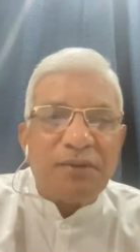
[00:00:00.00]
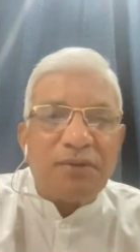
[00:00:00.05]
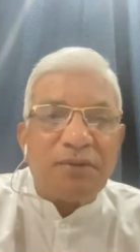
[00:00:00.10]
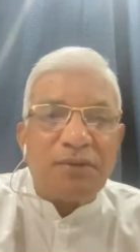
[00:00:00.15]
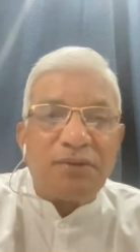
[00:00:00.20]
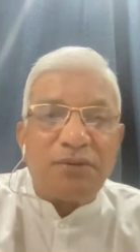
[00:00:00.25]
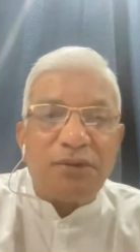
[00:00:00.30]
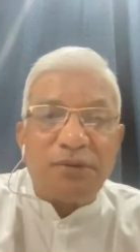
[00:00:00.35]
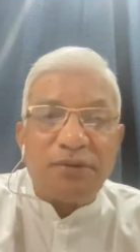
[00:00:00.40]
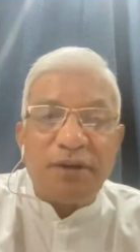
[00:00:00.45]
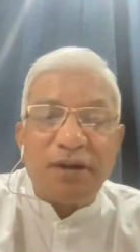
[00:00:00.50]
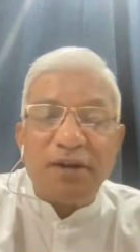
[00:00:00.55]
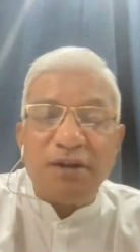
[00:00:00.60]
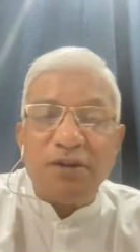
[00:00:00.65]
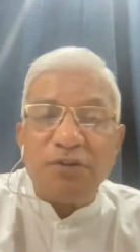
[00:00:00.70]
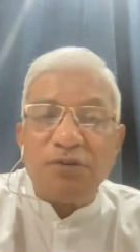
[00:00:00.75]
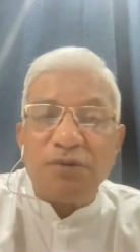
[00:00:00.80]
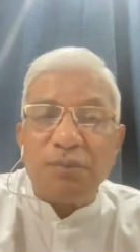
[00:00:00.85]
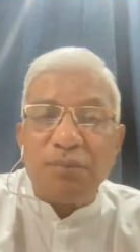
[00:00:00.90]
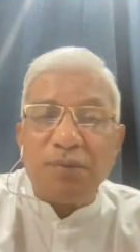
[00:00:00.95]
The
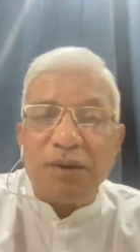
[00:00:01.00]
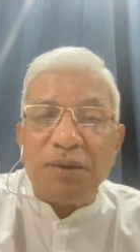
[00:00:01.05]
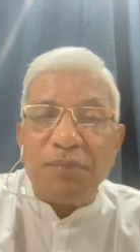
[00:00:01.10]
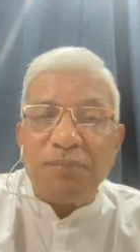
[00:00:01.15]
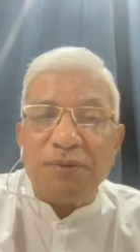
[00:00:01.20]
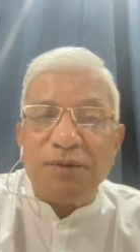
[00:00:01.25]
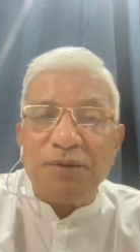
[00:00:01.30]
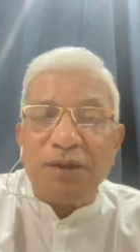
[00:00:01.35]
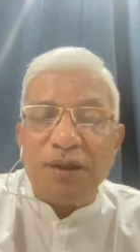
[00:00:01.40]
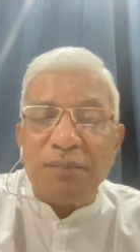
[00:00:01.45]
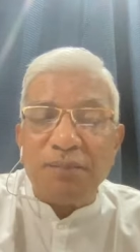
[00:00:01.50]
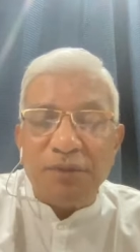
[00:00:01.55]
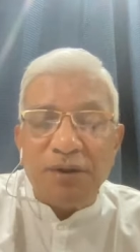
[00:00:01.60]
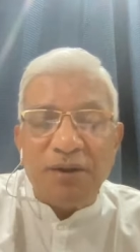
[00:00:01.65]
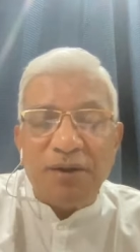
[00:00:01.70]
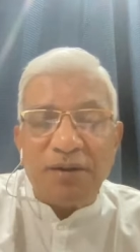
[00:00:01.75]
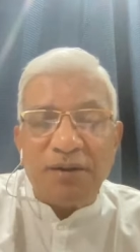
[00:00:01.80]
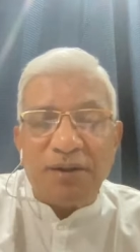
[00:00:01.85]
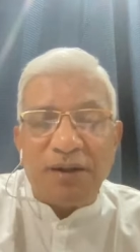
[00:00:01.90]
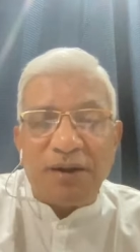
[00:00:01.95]
society should be able to
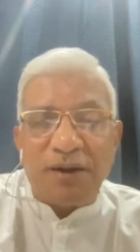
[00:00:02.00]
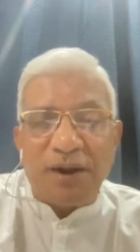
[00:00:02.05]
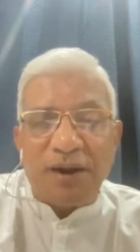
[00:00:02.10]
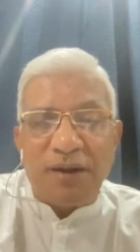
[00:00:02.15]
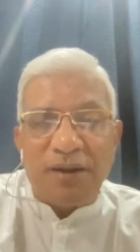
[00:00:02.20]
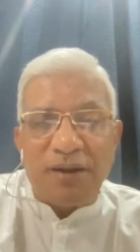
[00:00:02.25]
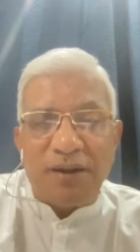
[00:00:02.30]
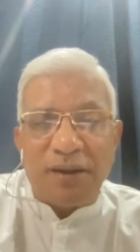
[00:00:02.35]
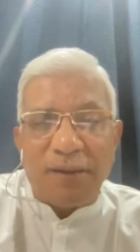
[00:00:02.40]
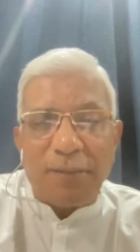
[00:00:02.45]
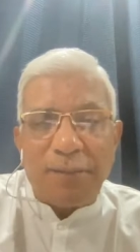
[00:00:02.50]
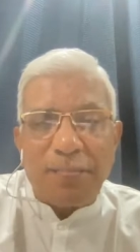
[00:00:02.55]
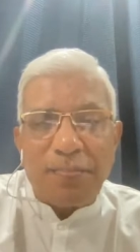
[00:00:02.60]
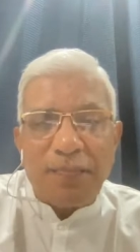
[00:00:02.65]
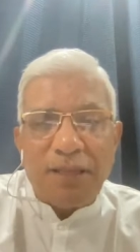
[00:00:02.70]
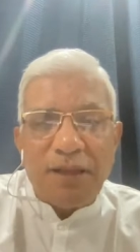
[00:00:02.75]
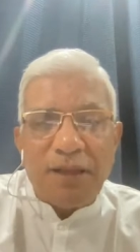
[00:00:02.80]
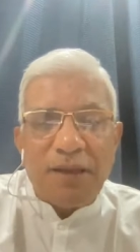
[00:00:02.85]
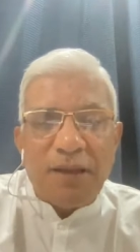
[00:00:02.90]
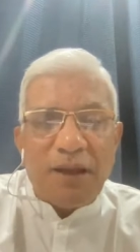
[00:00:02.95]
emulate that idea.
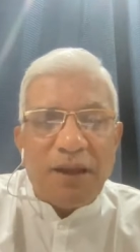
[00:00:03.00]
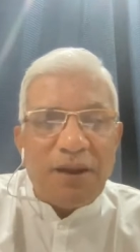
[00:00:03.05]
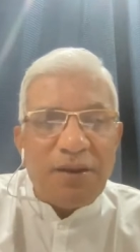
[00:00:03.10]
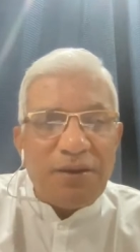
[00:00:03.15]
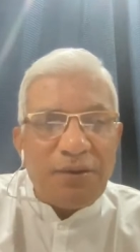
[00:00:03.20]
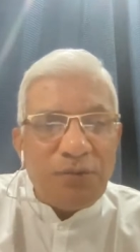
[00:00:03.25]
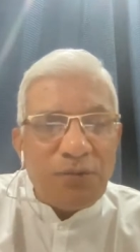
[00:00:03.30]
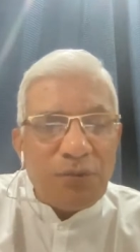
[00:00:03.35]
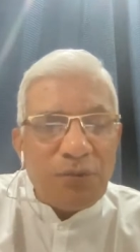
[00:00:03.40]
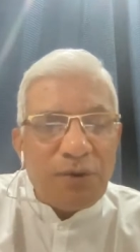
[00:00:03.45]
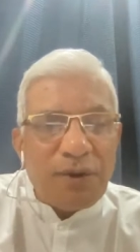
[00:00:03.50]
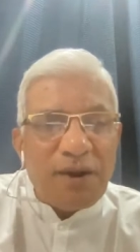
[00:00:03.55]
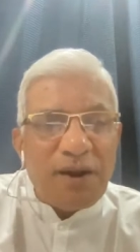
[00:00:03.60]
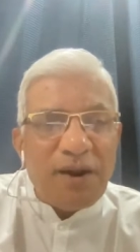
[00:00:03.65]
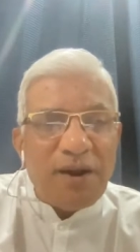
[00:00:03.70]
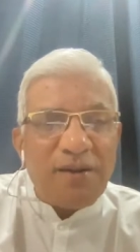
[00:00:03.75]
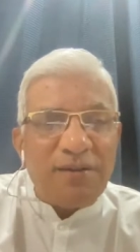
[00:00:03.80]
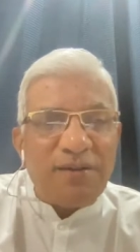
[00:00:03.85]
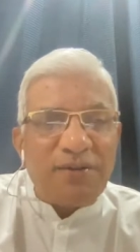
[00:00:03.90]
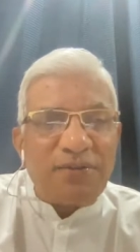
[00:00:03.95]
And you
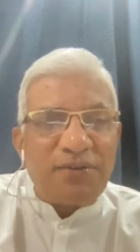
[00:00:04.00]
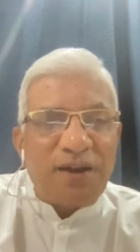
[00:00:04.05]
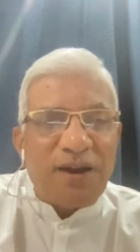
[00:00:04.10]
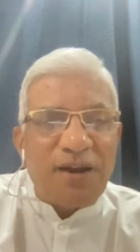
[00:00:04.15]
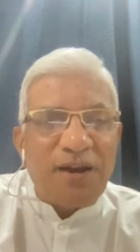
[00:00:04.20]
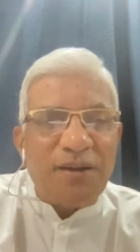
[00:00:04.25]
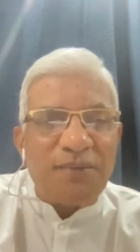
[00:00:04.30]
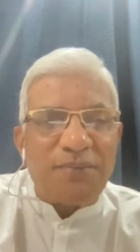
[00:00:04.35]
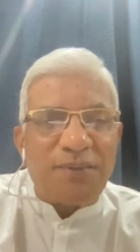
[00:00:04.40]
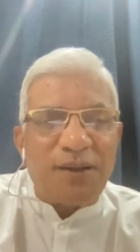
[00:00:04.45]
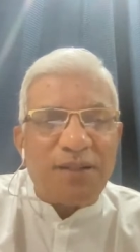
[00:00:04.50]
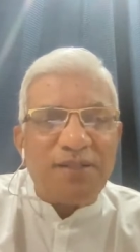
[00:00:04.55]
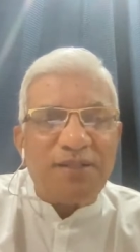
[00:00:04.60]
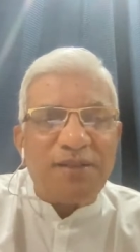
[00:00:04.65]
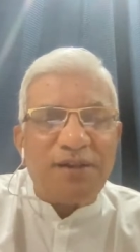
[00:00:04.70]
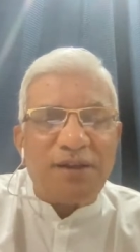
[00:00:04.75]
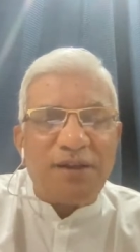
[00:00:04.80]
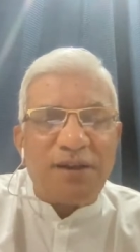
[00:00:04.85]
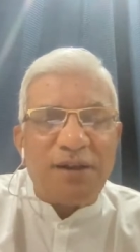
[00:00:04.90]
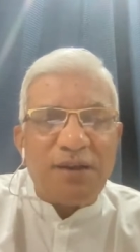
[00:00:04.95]
create this kind of
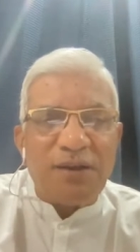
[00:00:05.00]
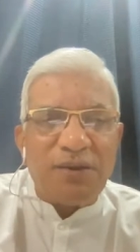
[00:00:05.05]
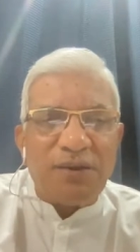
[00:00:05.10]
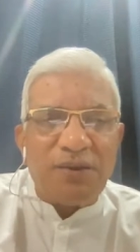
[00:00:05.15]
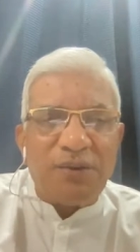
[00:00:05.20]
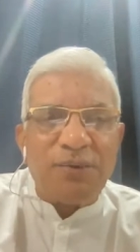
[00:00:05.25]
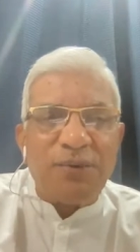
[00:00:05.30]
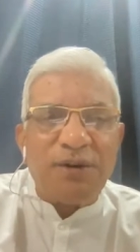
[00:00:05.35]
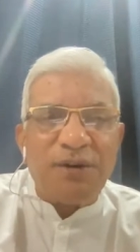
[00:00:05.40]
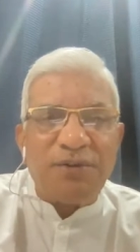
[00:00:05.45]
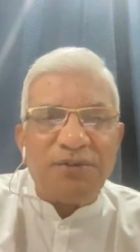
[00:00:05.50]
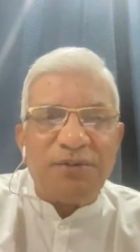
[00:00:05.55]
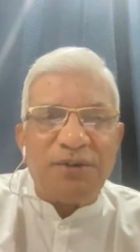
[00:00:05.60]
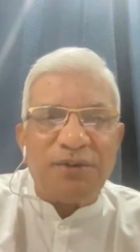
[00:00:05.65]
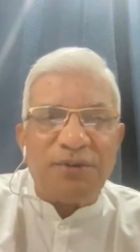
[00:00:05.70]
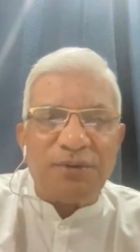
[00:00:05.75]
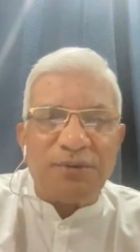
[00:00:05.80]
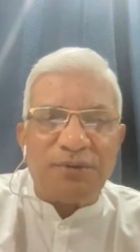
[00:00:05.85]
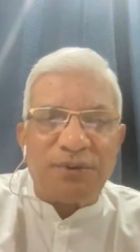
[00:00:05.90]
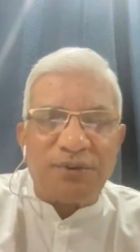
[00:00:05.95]
healthy units
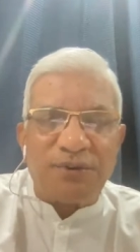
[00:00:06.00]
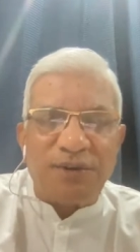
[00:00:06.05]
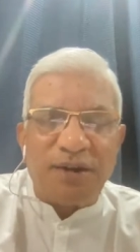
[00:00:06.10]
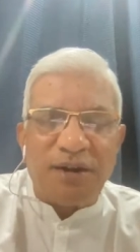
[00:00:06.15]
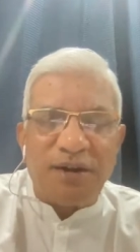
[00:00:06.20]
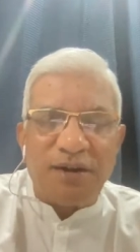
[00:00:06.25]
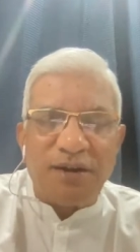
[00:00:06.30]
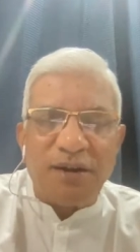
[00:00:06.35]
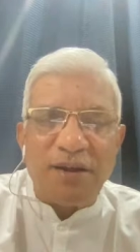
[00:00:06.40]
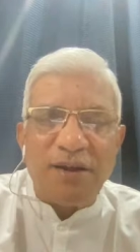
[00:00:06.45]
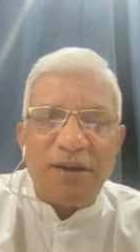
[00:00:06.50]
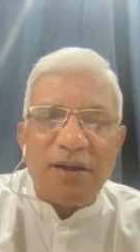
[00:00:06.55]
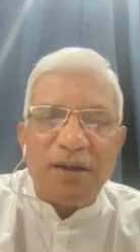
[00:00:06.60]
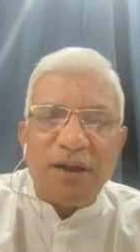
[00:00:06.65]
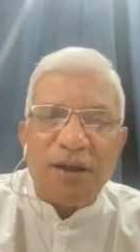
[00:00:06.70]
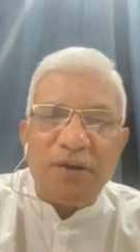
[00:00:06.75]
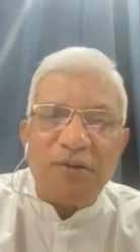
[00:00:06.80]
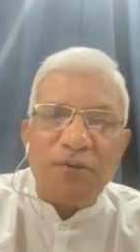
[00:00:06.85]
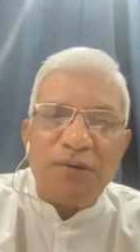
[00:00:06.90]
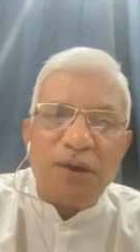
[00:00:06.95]
in the society
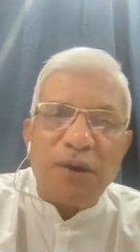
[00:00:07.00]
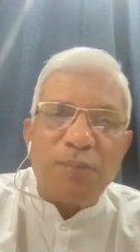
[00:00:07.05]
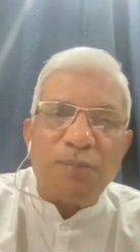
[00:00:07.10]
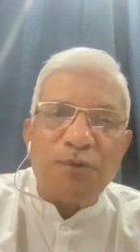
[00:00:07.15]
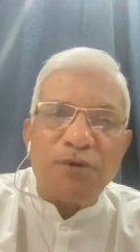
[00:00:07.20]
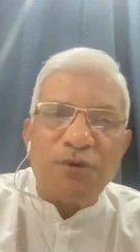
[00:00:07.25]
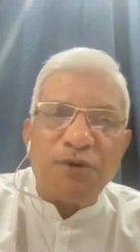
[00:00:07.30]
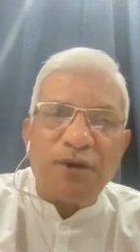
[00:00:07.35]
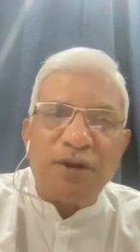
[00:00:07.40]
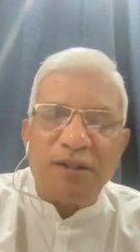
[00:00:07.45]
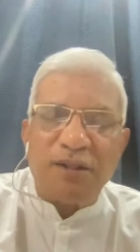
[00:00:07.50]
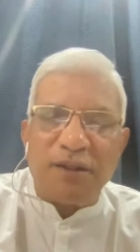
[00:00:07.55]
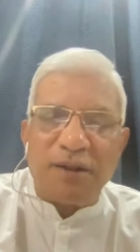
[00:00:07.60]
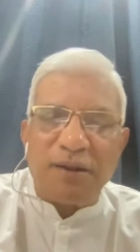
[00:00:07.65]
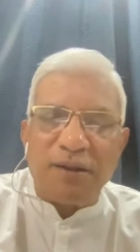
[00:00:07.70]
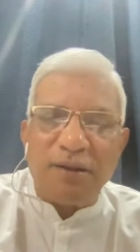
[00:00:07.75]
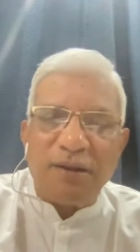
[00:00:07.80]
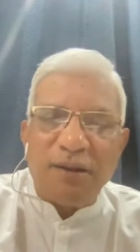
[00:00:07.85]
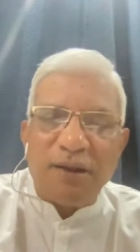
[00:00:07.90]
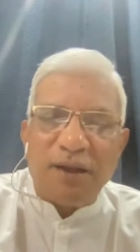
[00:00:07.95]
and you are put together.
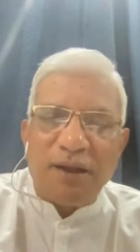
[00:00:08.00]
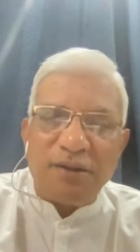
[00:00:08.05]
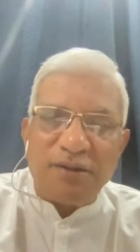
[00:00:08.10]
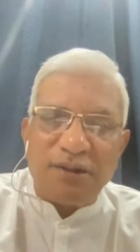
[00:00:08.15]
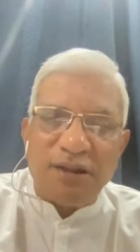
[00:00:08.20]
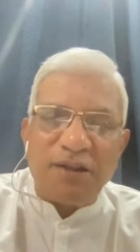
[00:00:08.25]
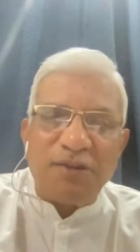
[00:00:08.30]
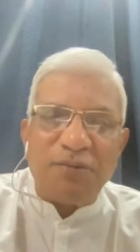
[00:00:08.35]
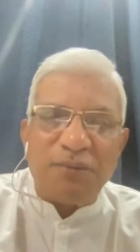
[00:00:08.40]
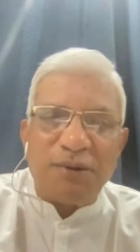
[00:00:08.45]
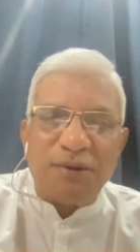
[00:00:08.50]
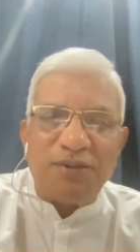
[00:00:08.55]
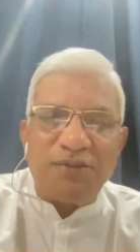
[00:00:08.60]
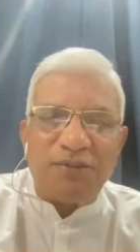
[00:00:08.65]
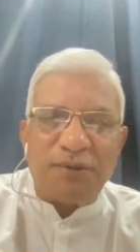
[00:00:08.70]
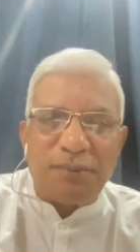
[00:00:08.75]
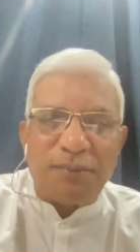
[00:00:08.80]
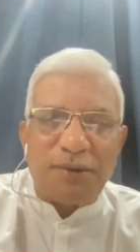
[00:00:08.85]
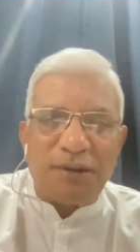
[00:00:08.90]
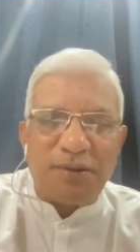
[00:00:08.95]
And that's what
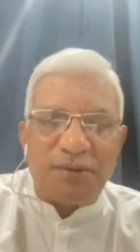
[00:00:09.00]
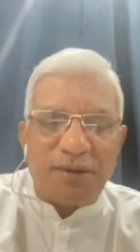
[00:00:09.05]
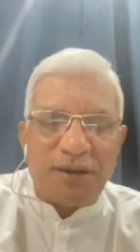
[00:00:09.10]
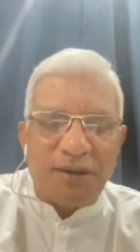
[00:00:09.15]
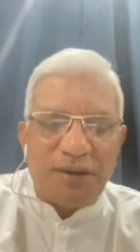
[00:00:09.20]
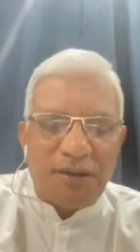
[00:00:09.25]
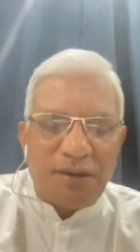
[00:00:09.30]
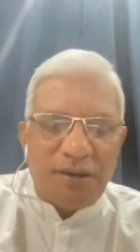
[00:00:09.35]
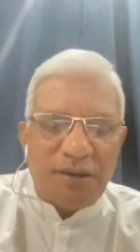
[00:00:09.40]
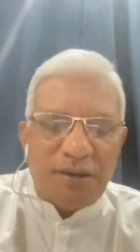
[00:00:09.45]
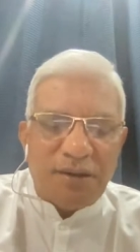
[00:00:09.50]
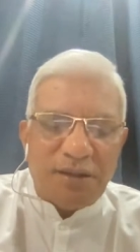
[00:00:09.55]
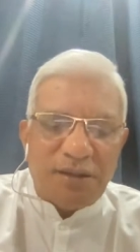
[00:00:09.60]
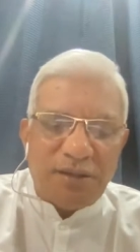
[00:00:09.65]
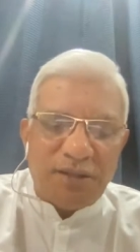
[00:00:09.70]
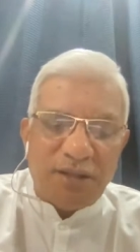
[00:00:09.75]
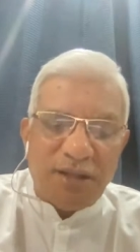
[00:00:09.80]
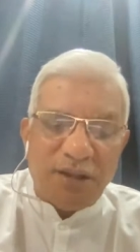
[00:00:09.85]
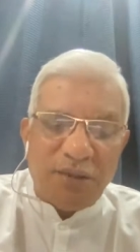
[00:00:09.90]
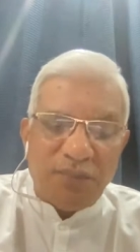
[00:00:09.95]
is Samaja.
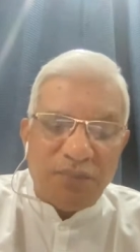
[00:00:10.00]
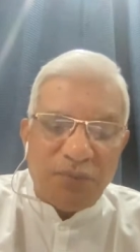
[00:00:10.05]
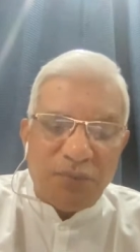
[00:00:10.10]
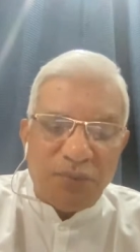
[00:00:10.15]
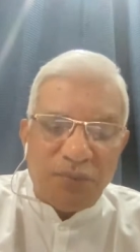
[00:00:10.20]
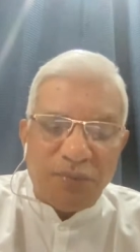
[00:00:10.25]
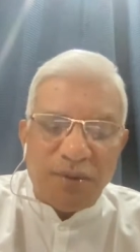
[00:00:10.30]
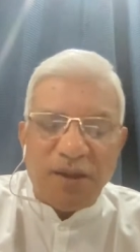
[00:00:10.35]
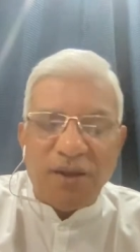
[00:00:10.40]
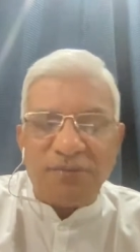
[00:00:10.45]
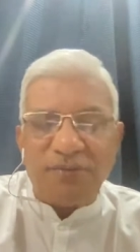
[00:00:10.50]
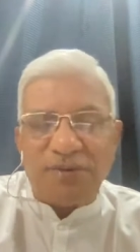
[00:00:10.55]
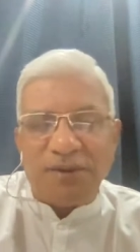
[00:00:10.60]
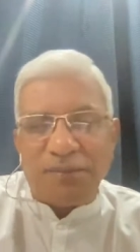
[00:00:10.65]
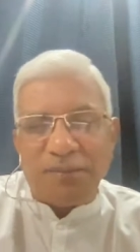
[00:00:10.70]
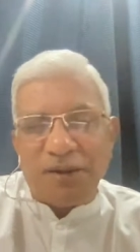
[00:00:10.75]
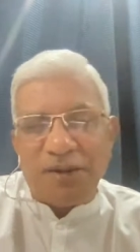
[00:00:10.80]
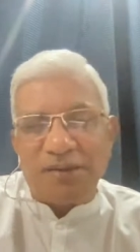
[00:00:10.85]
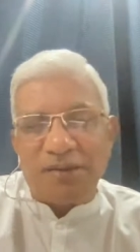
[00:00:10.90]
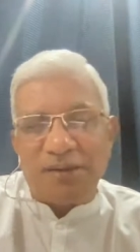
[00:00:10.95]
Therefore, we have
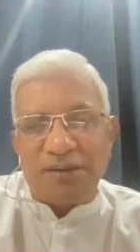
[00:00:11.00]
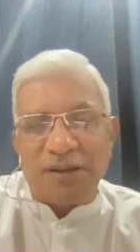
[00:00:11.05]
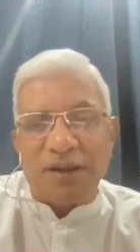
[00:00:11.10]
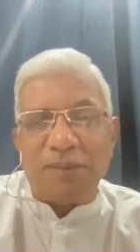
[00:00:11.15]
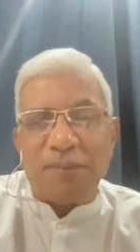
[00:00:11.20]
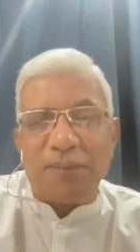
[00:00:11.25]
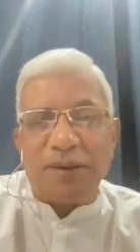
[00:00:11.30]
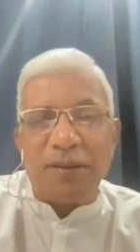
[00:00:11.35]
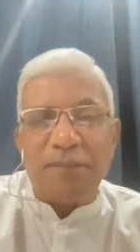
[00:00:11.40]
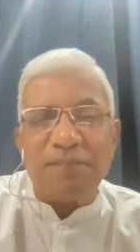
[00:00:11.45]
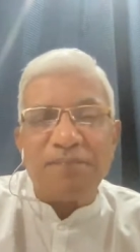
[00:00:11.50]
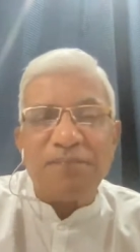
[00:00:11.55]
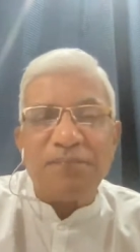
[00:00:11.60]
Samaja Dharma.